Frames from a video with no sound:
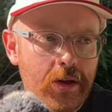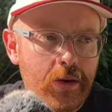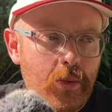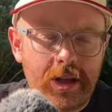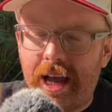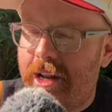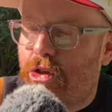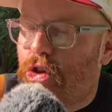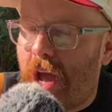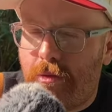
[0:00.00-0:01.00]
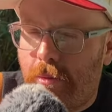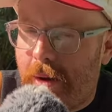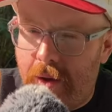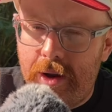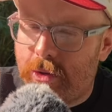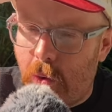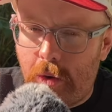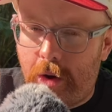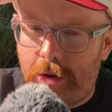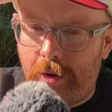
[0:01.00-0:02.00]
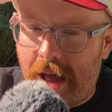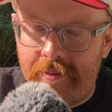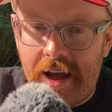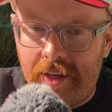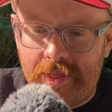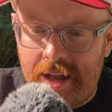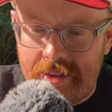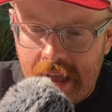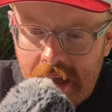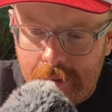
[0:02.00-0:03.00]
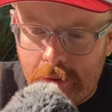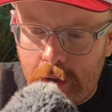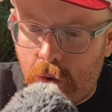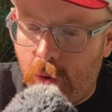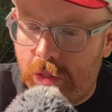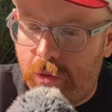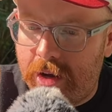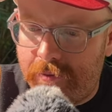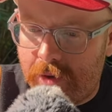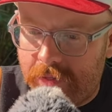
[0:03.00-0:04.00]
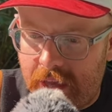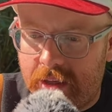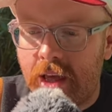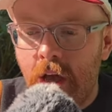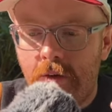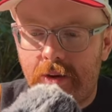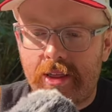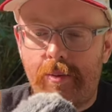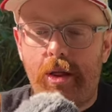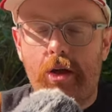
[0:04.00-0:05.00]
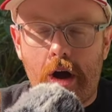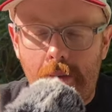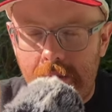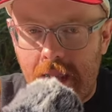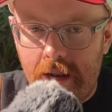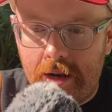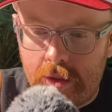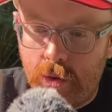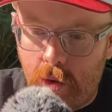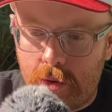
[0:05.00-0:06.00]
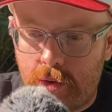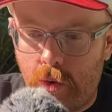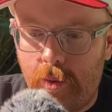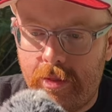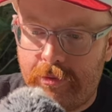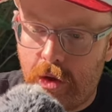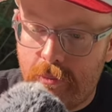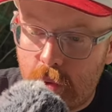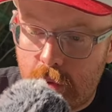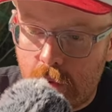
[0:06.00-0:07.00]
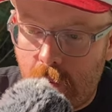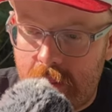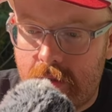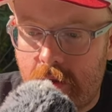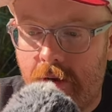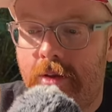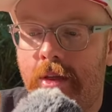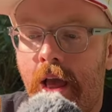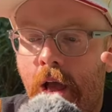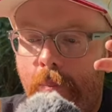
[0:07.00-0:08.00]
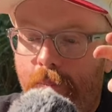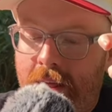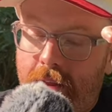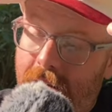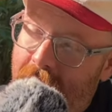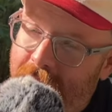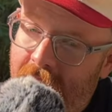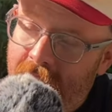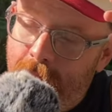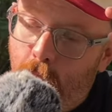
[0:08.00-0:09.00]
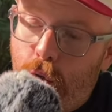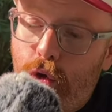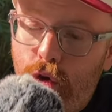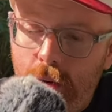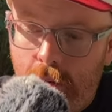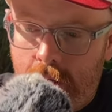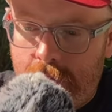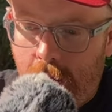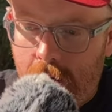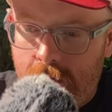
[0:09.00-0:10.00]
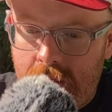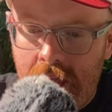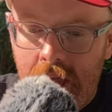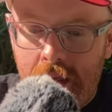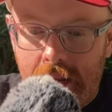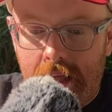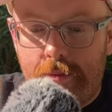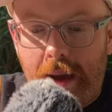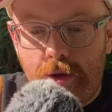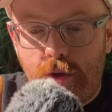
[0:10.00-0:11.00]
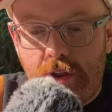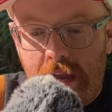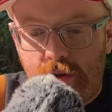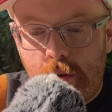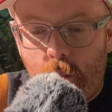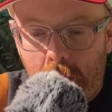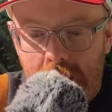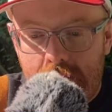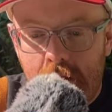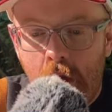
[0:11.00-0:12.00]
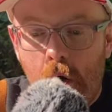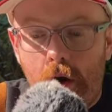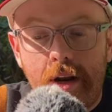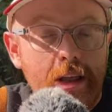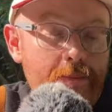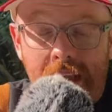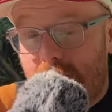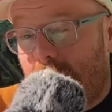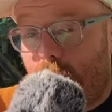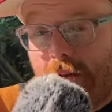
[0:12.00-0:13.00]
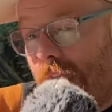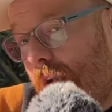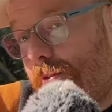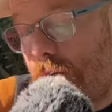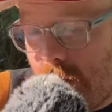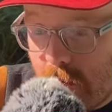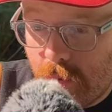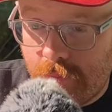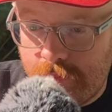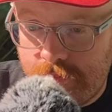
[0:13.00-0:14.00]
what kind of general period is going on in your life at that time? Are you going through difficult things? For example, a complicated and nuanced story with a few emotional twists and turns may suddenly find the more humorous parts getting special attention and weight on an especially good day for you.